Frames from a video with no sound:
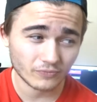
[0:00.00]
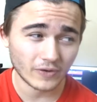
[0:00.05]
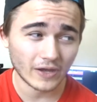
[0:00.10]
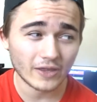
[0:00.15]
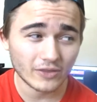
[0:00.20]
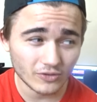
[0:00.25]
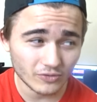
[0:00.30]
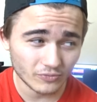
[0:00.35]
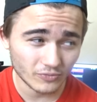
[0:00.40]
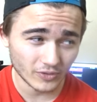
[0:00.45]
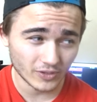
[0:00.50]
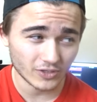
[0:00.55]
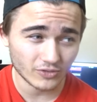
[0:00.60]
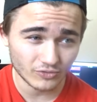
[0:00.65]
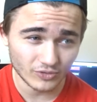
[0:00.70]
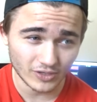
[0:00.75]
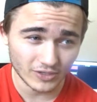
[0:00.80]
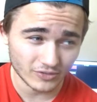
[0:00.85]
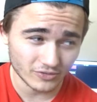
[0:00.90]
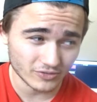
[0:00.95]
other freaking
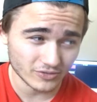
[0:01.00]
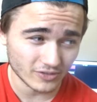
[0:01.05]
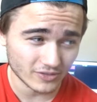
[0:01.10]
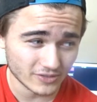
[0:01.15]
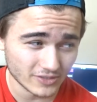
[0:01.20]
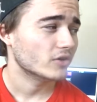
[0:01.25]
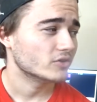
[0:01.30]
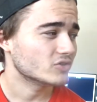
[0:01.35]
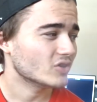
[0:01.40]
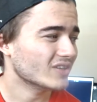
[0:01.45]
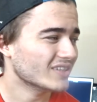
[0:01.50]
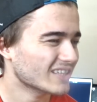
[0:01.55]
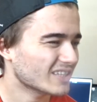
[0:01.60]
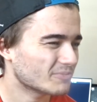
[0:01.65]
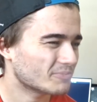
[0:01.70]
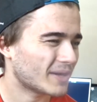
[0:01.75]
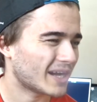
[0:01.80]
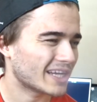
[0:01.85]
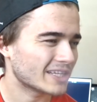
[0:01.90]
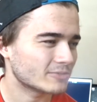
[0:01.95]
directors I see. So anything's
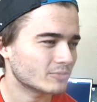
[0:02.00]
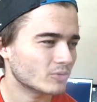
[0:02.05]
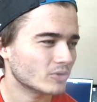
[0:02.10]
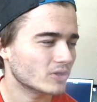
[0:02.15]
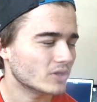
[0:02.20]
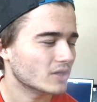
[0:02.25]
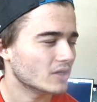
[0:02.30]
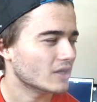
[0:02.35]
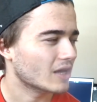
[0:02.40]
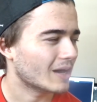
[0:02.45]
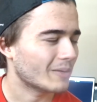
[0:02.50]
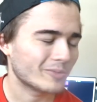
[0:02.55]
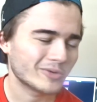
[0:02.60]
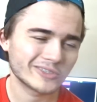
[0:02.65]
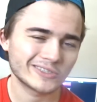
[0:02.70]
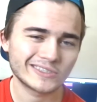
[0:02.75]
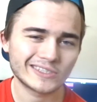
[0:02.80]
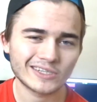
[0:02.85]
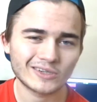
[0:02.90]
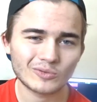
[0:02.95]
possible. I'm gonna
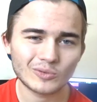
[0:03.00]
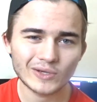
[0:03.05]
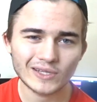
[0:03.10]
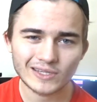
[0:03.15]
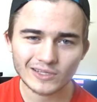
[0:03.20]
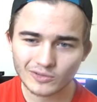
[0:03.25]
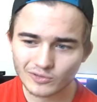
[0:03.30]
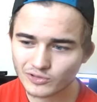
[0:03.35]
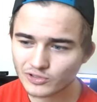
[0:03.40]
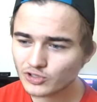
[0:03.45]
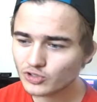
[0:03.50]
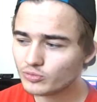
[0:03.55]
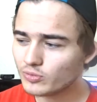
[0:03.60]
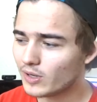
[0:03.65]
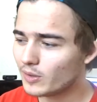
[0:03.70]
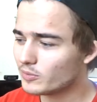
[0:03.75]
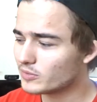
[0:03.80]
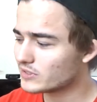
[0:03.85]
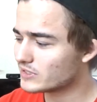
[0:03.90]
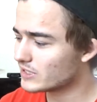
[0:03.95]
stick with YouTube.
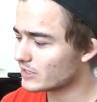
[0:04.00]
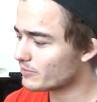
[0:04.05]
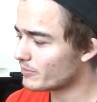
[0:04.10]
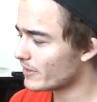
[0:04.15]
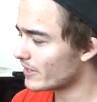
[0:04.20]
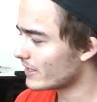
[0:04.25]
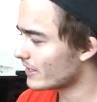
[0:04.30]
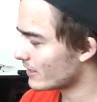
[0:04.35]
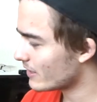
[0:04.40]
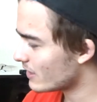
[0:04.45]
I'm gonna stick making